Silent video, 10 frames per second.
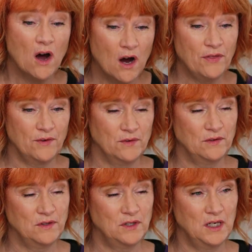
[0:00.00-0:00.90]

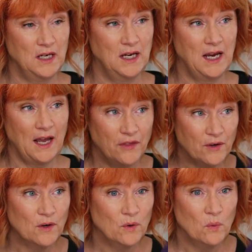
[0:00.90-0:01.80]
authors
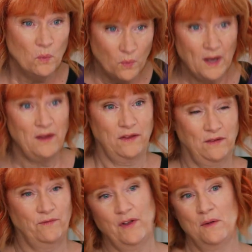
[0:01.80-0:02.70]
together with
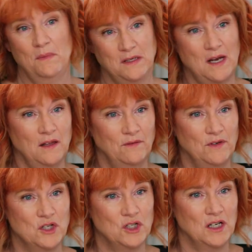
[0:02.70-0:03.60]
film and
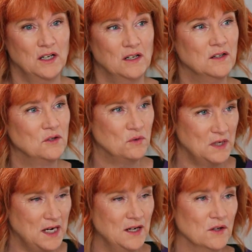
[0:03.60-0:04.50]
television
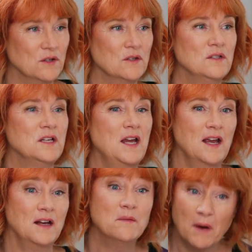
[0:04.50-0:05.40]
creators
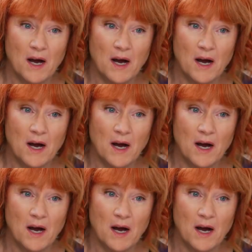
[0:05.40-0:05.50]
and